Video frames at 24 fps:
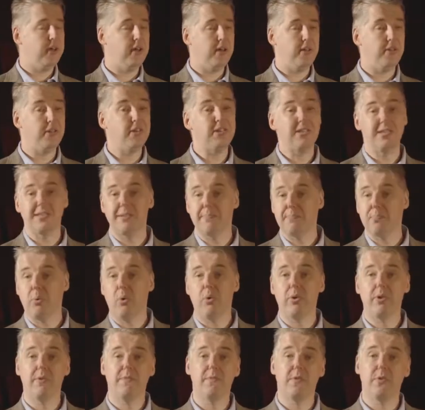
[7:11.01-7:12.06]
This is
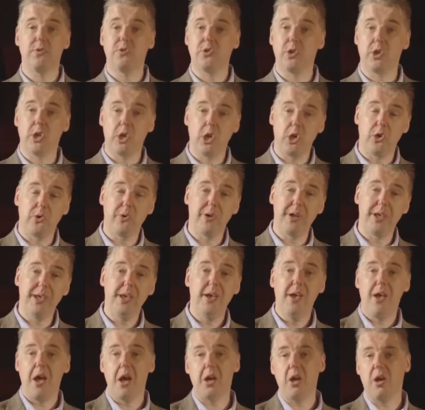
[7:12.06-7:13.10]
important for security
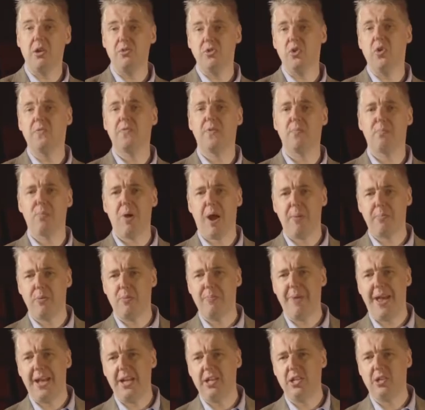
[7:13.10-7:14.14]
and also for proper
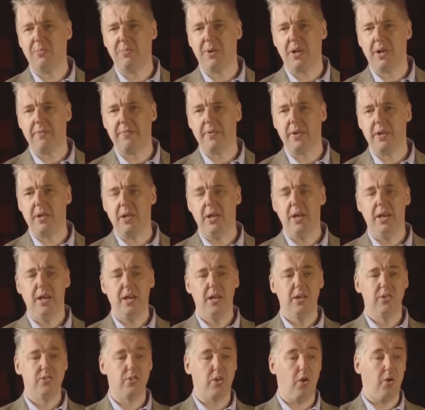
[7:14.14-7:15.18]
management of it.
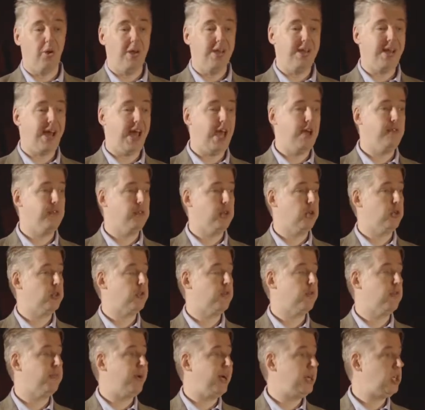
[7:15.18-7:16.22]
So I have alerts
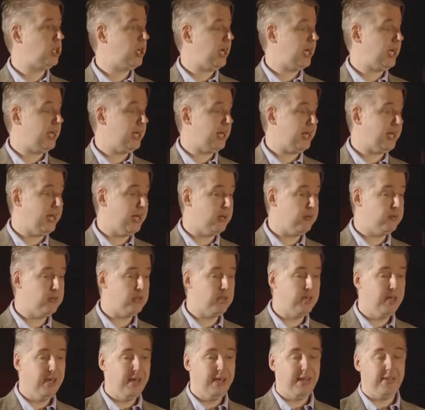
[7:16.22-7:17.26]
for my checking account
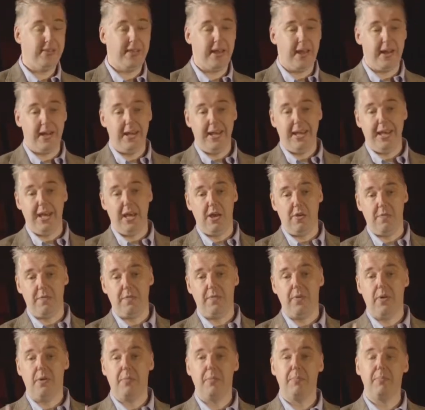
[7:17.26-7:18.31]
that if
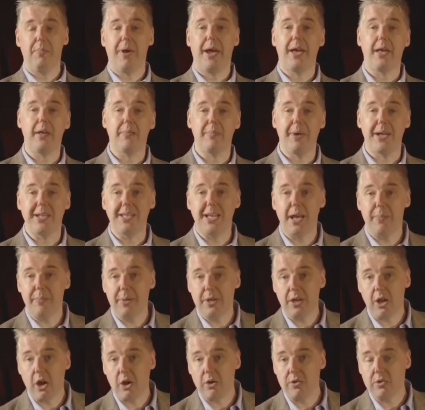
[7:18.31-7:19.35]
my debit
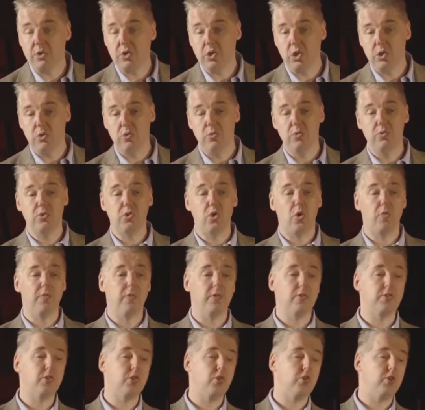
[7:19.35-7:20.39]
card is used over a
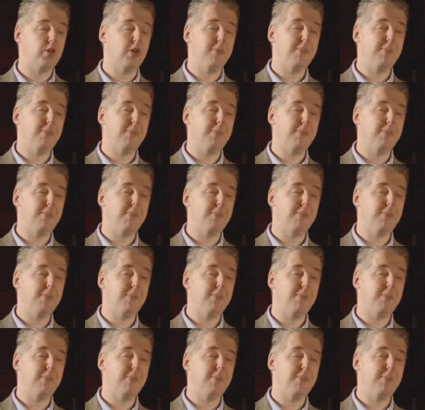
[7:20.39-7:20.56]
certain